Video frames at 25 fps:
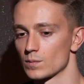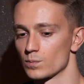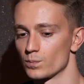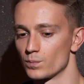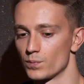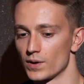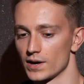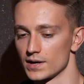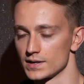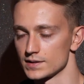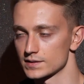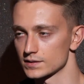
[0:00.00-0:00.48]

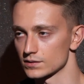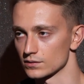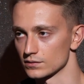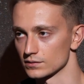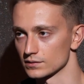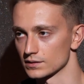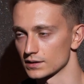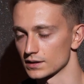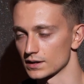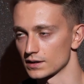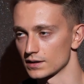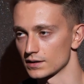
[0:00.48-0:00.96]
based
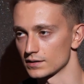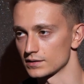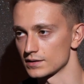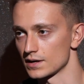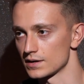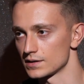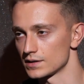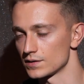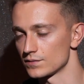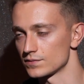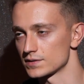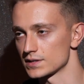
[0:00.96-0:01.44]
on the
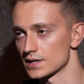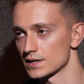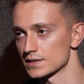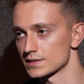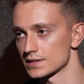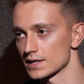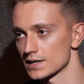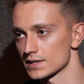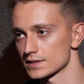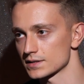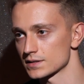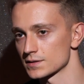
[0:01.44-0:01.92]
native
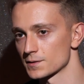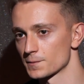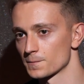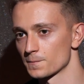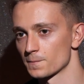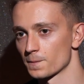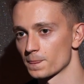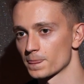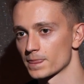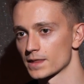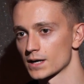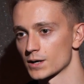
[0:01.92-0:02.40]
CSS,
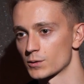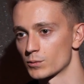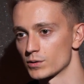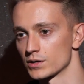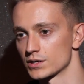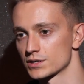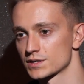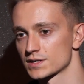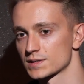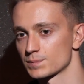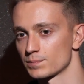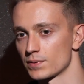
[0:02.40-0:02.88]

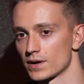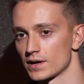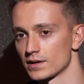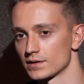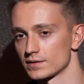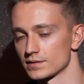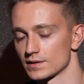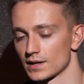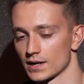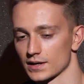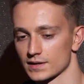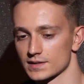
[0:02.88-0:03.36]
which
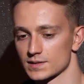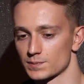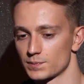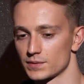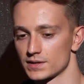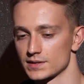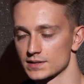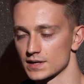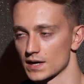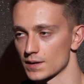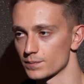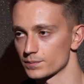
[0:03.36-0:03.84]

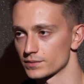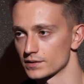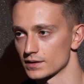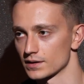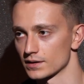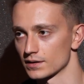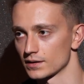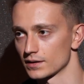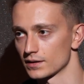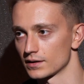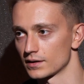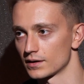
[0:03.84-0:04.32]
speeds up
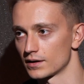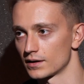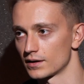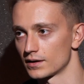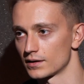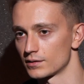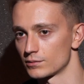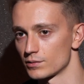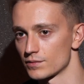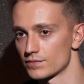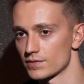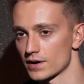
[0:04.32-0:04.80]

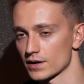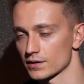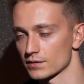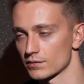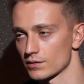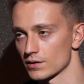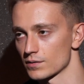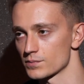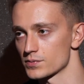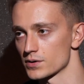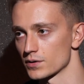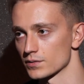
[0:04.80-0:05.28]
the
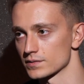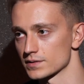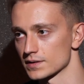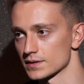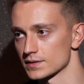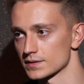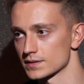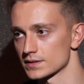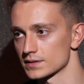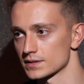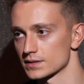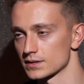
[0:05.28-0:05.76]
refactoring
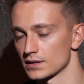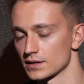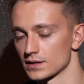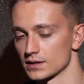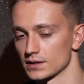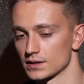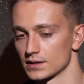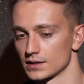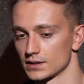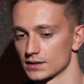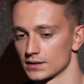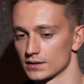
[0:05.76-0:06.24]
process
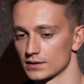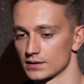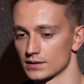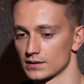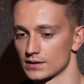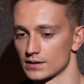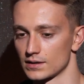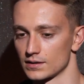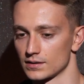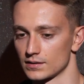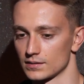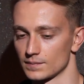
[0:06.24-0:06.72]

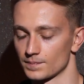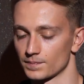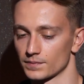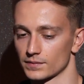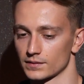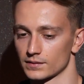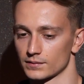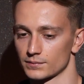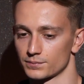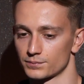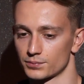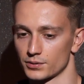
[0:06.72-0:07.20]

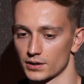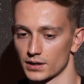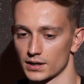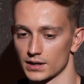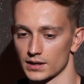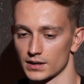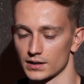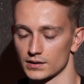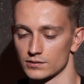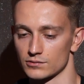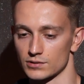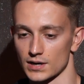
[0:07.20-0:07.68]

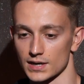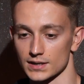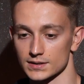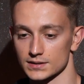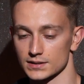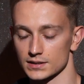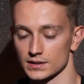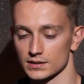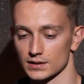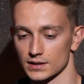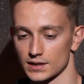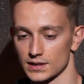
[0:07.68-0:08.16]
pretty
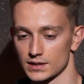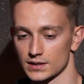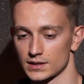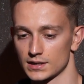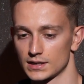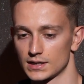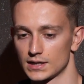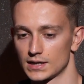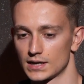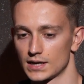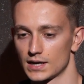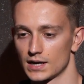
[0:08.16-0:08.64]
drastically.
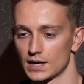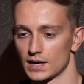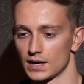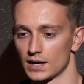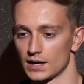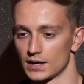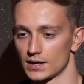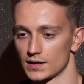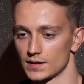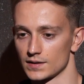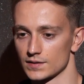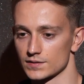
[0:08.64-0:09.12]

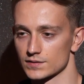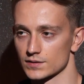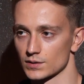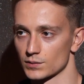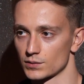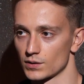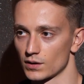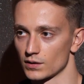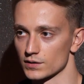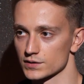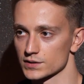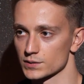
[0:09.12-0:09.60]
So
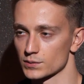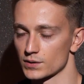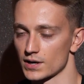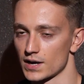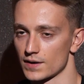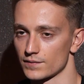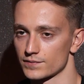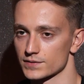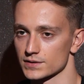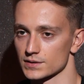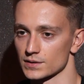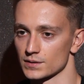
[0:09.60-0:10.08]
we also
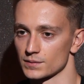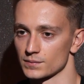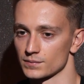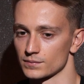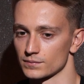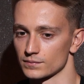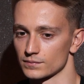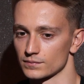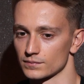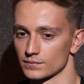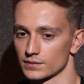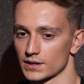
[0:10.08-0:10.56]
have
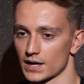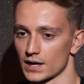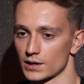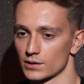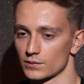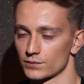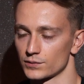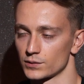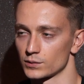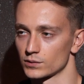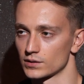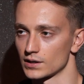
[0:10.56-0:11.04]
some kind
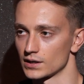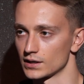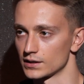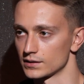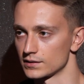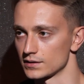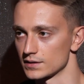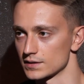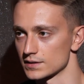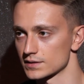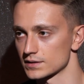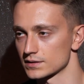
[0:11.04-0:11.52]
of
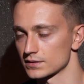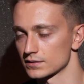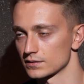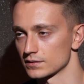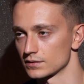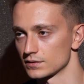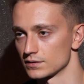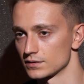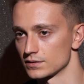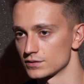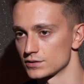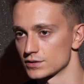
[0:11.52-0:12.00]
utilities
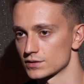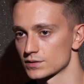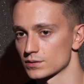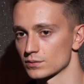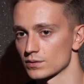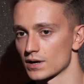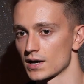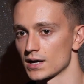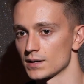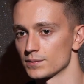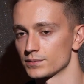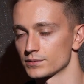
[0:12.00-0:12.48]
just to
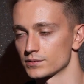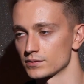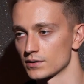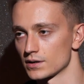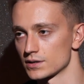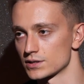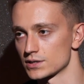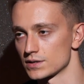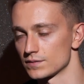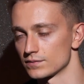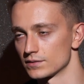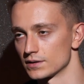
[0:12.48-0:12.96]
help to
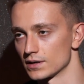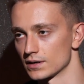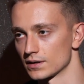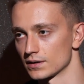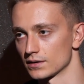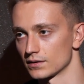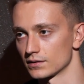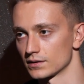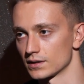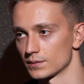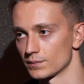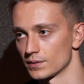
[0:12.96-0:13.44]
achieve
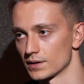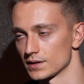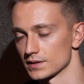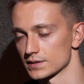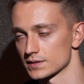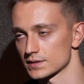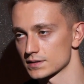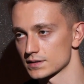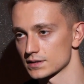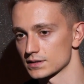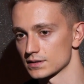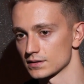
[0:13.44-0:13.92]
the
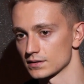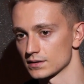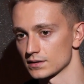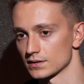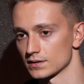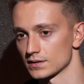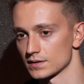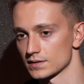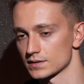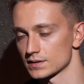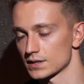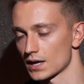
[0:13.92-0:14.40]
best
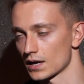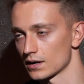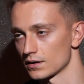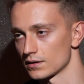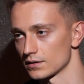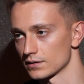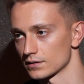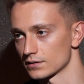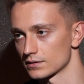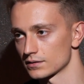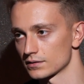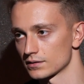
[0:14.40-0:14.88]

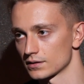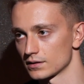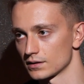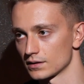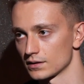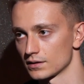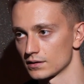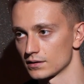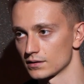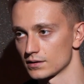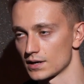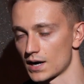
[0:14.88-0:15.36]
styling
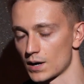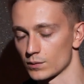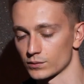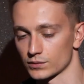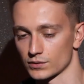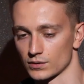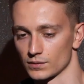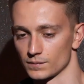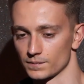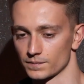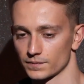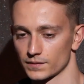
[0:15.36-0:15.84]

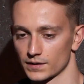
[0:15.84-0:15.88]
outcome.